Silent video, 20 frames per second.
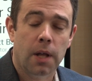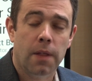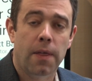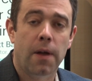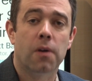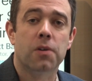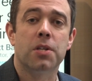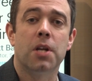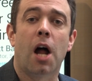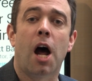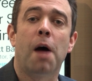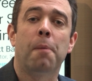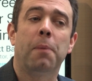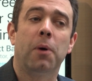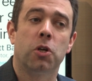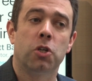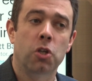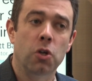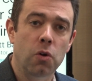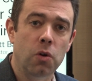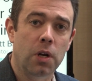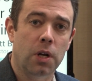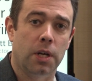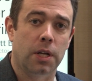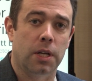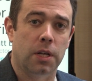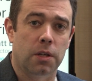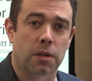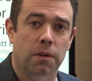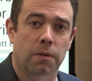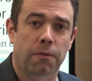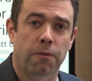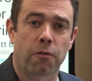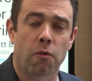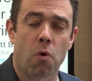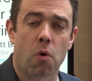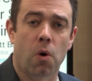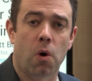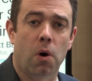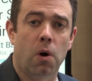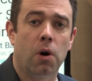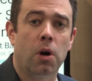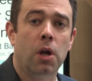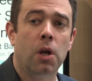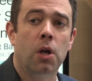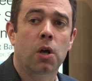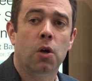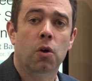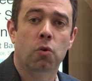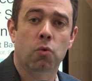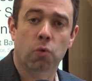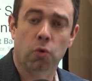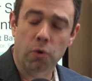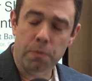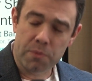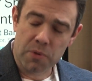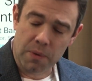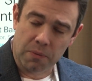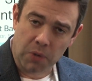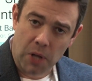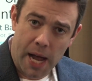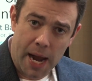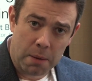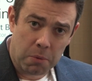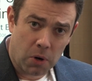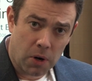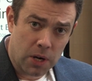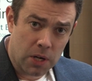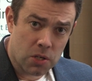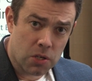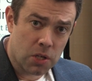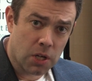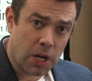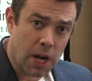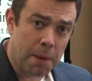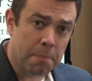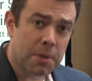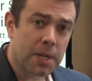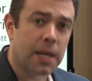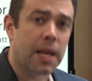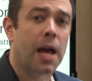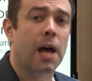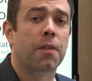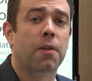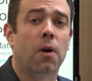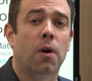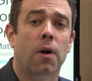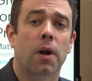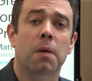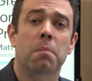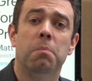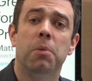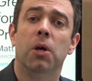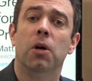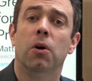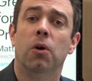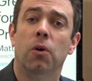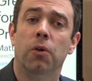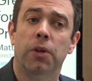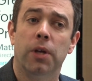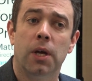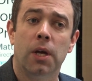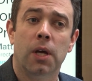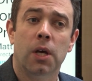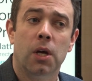there's an opportunity for groups of libraries to come together and build